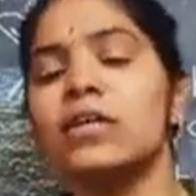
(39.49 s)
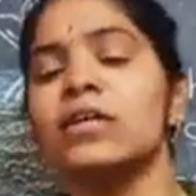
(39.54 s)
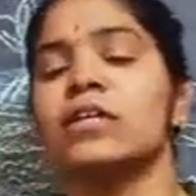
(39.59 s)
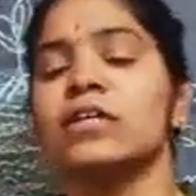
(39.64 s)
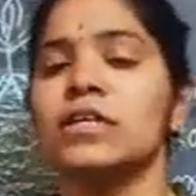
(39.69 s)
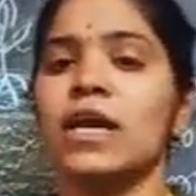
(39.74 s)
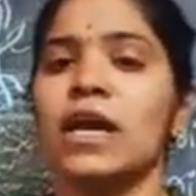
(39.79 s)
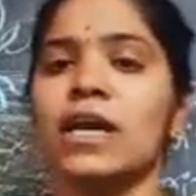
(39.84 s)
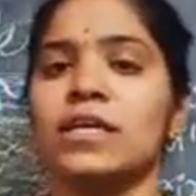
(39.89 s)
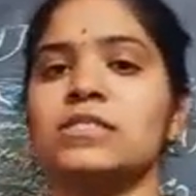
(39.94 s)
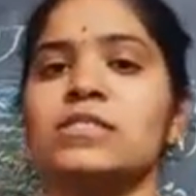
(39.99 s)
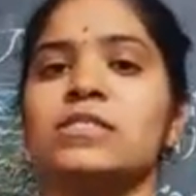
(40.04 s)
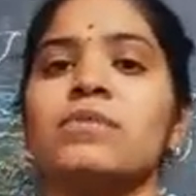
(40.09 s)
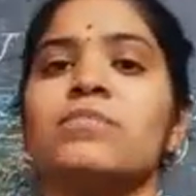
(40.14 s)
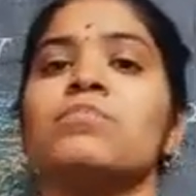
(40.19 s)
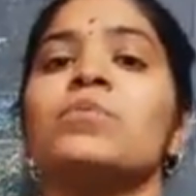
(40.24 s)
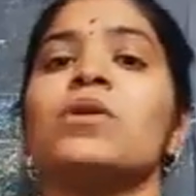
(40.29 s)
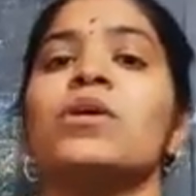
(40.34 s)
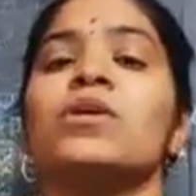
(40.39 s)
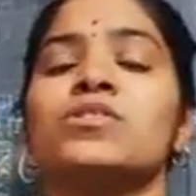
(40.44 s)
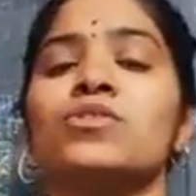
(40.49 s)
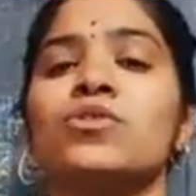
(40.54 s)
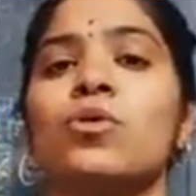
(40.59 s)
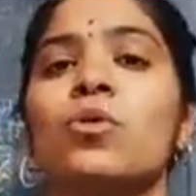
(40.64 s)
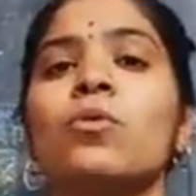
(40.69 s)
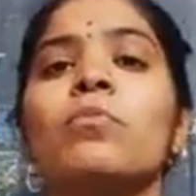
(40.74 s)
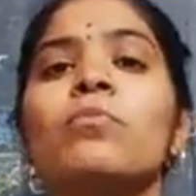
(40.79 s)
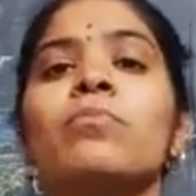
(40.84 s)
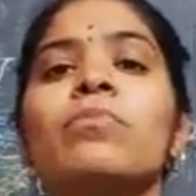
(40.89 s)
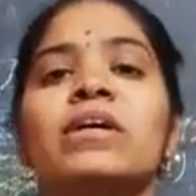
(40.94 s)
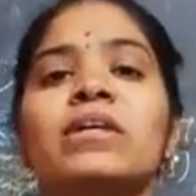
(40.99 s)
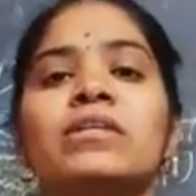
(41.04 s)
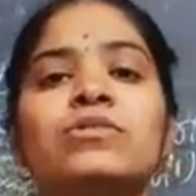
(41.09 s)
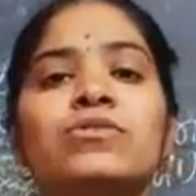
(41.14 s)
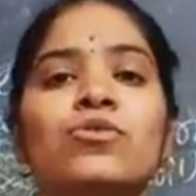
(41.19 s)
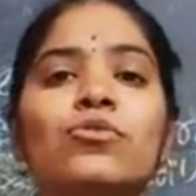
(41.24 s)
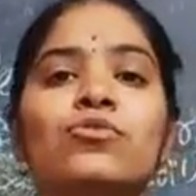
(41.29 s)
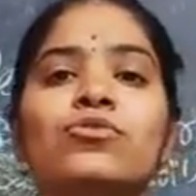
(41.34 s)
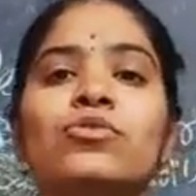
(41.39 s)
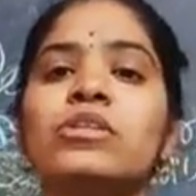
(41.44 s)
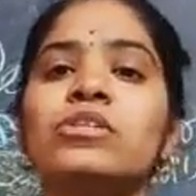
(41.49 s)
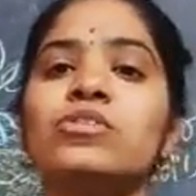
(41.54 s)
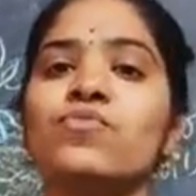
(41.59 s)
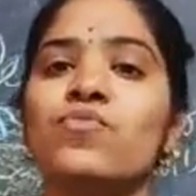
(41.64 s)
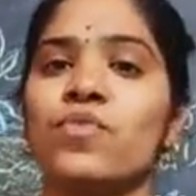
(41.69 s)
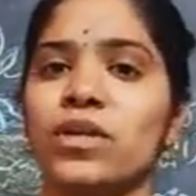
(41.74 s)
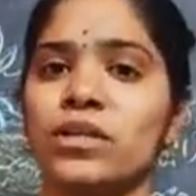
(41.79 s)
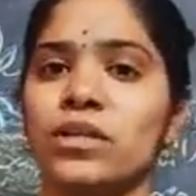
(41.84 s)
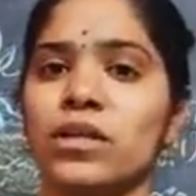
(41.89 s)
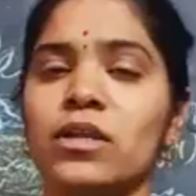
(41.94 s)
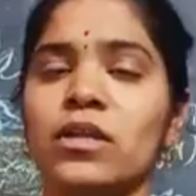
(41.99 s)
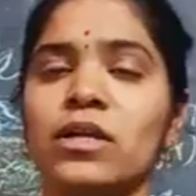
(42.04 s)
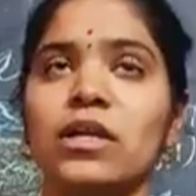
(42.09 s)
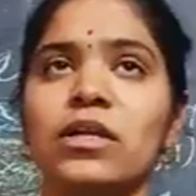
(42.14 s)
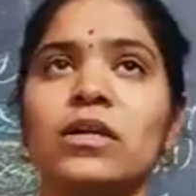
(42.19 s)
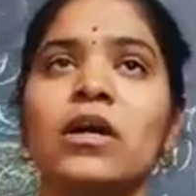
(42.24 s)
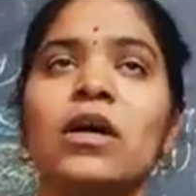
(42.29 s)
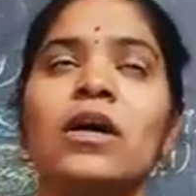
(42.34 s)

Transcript: Yes. So based on this weathering,